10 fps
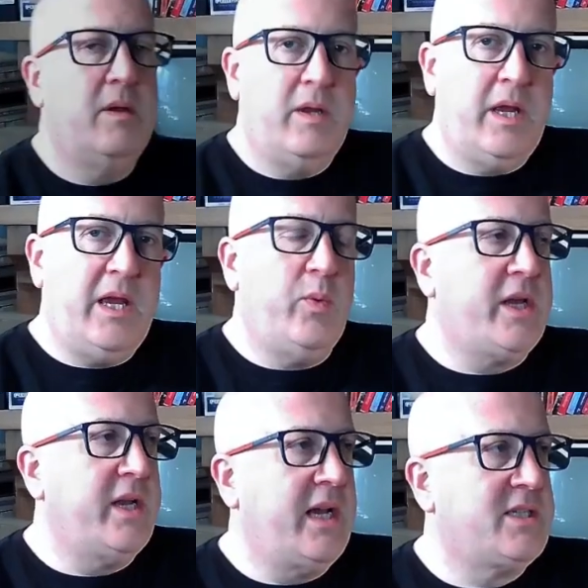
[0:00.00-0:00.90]
Here we
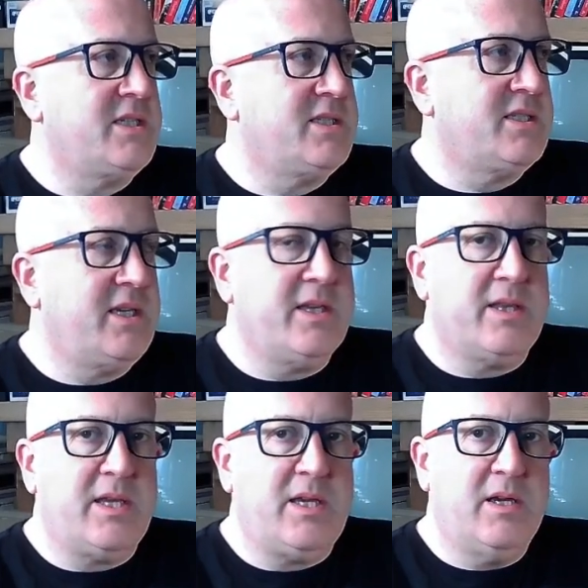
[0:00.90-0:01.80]
can actually see
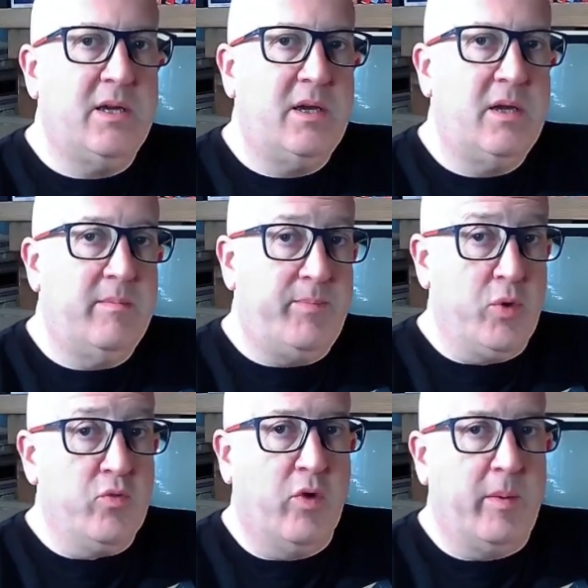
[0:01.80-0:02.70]
the
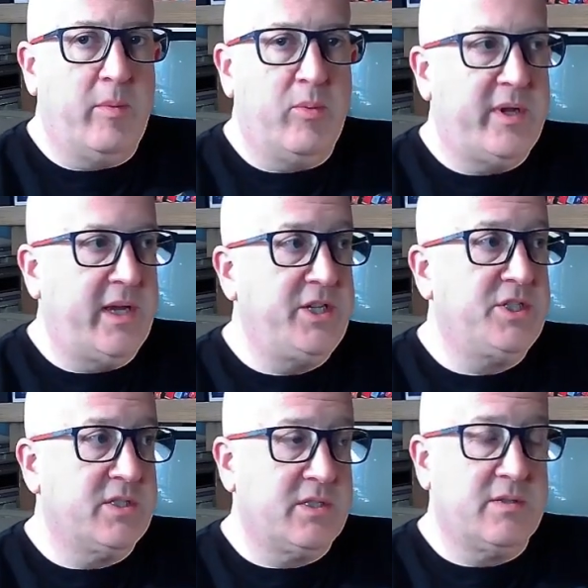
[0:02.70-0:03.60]
boot ROM
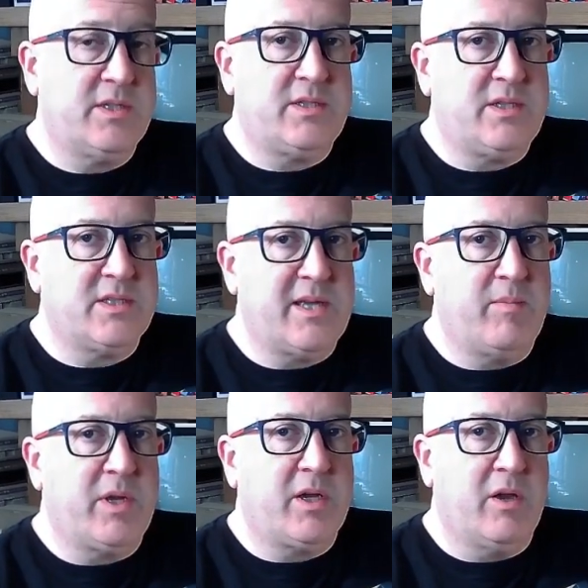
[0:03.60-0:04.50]
implementation. So this is the
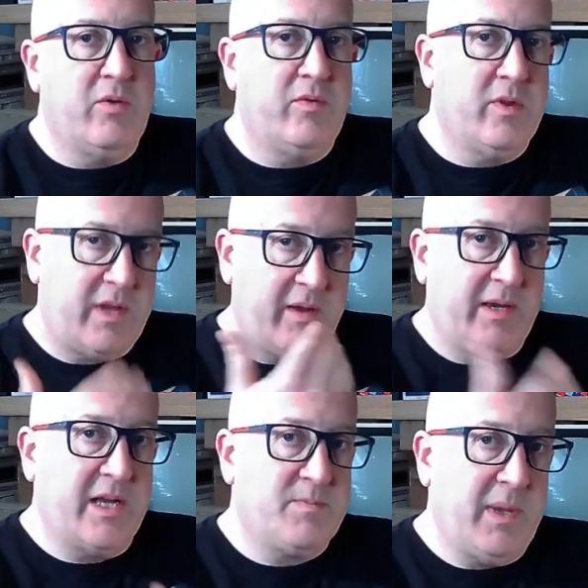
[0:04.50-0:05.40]
assembly code that then
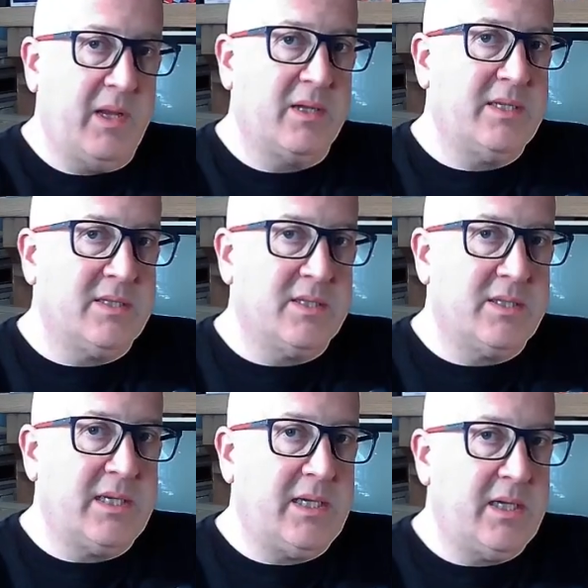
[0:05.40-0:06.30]
gets built into
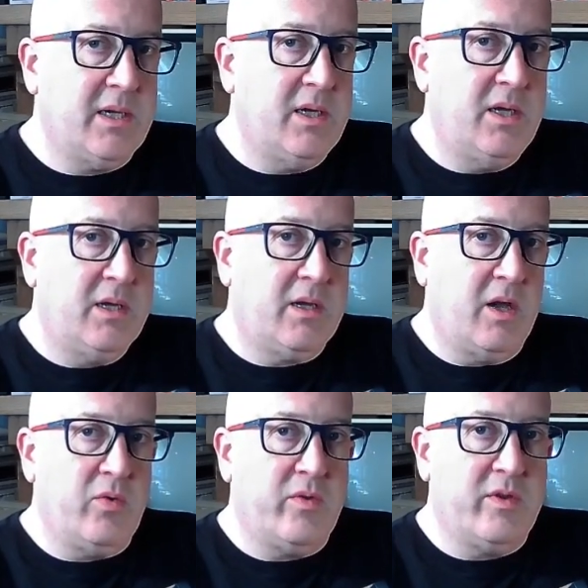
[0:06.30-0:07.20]
the
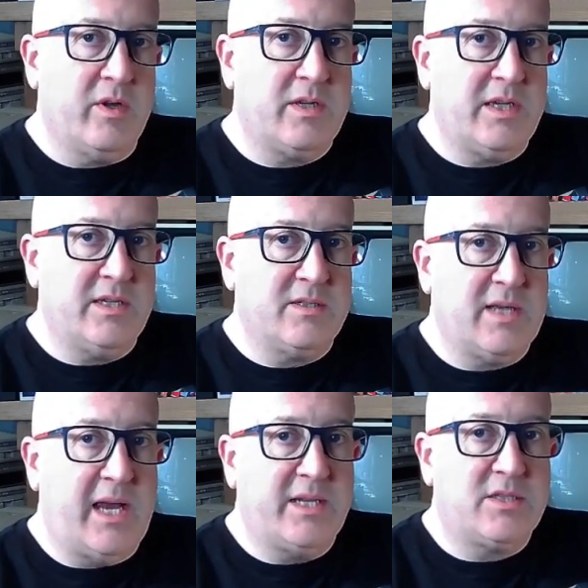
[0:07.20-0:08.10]
code that is
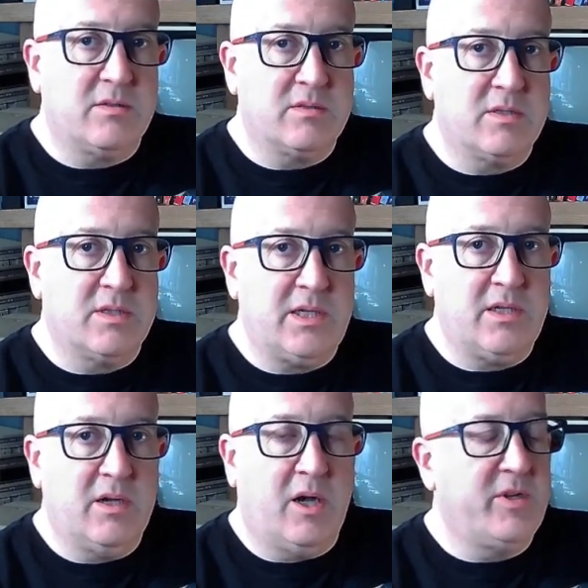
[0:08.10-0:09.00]
etched onto
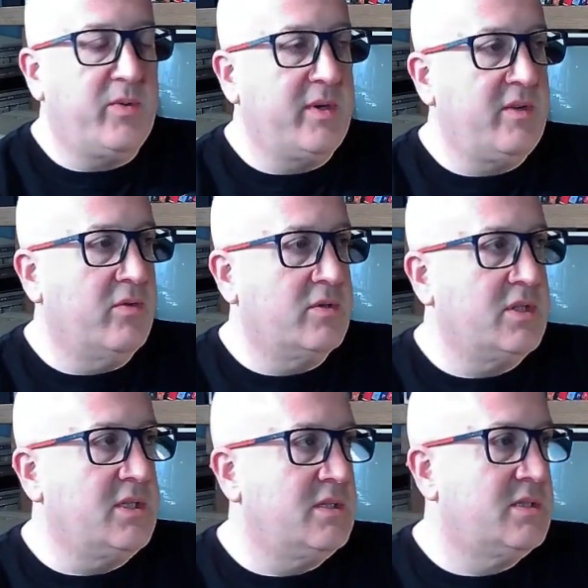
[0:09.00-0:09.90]
the
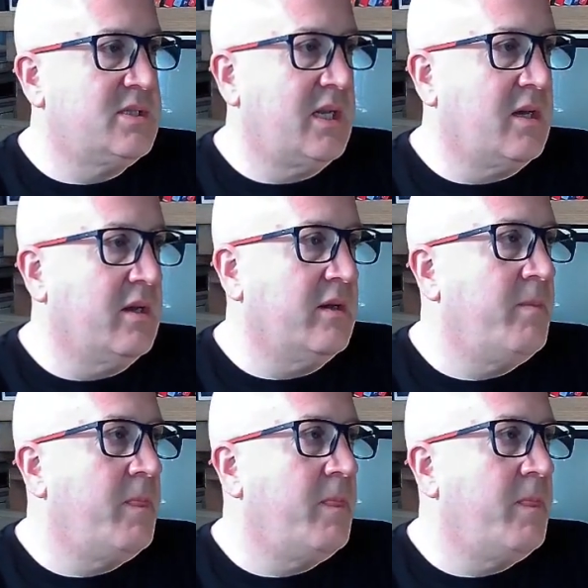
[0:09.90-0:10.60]
RP2040 silicon.